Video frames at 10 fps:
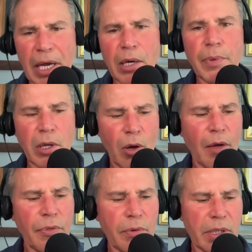have been the
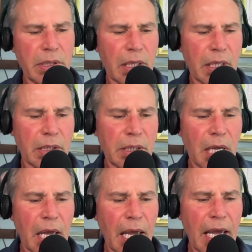author that said this.
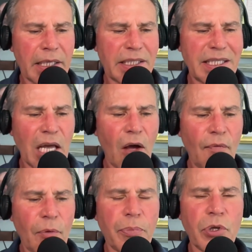And
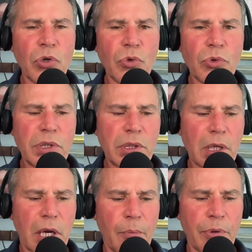abuse
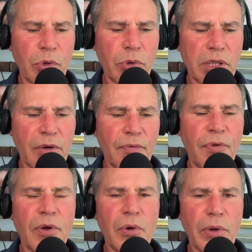
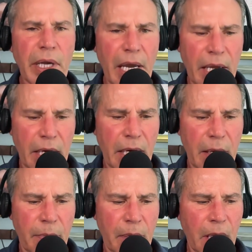infuriated
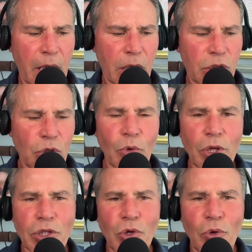him. So
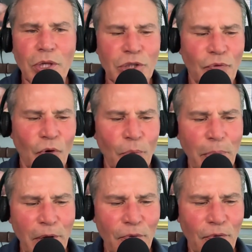this
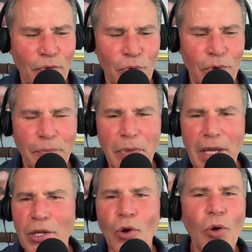forbidden fruit,
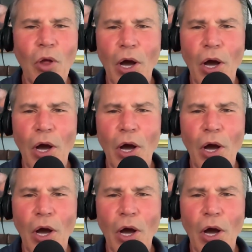it no longer